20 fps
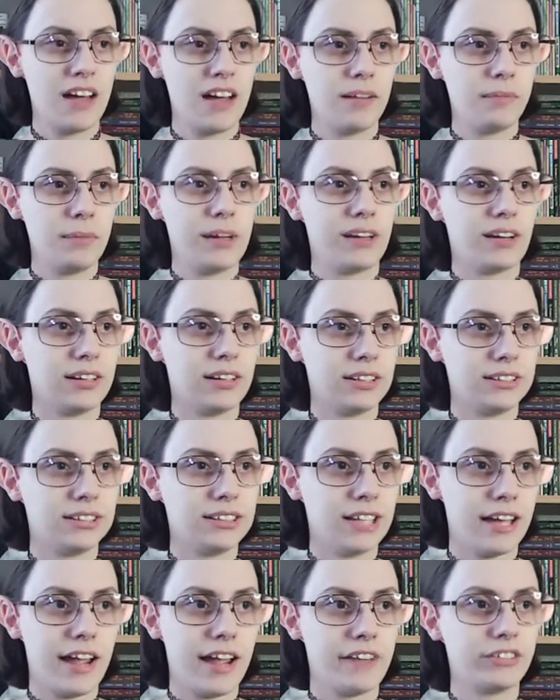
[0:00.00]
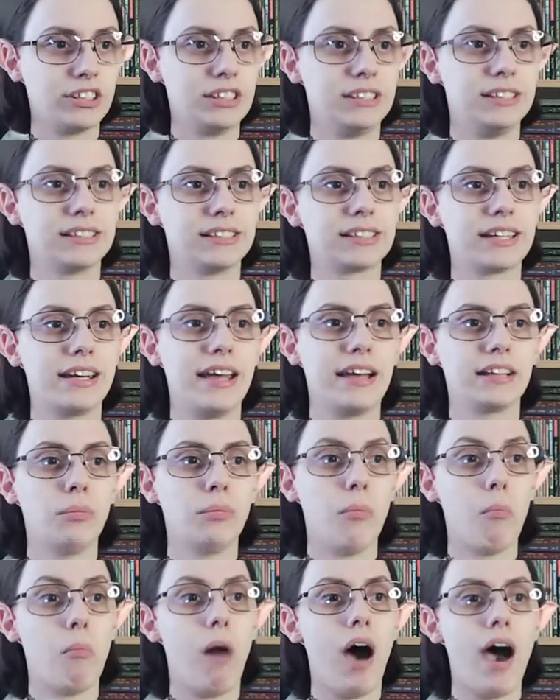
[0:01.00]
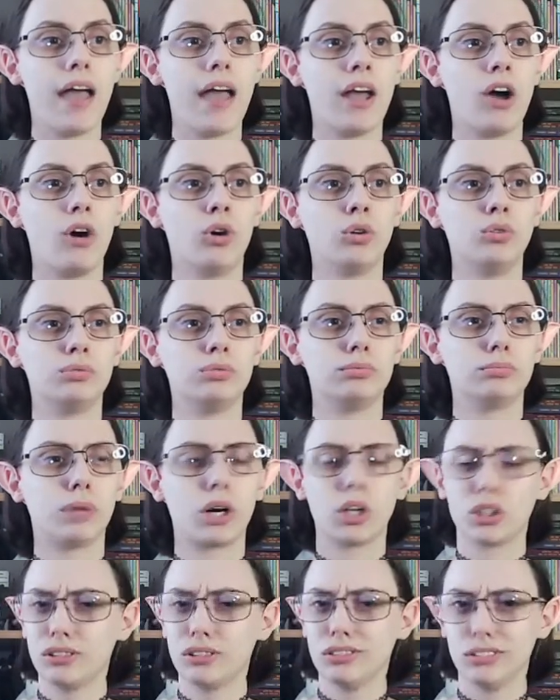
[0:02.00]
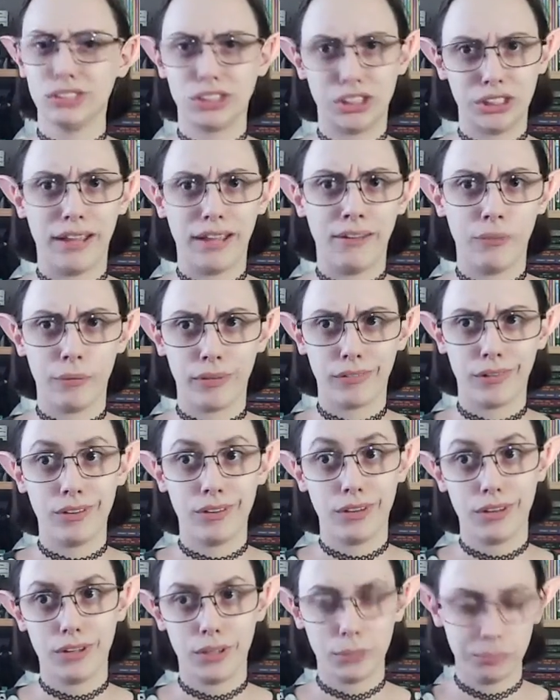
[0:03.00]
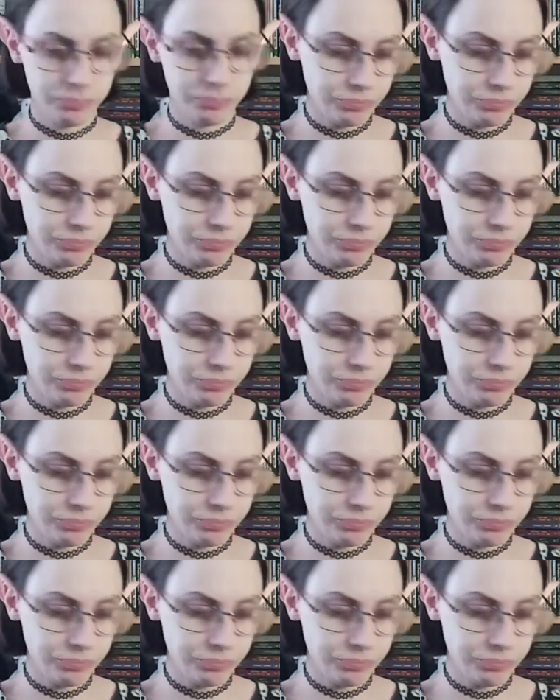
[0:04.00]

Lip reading: because I have to disconnect my own personal shit with it, you know?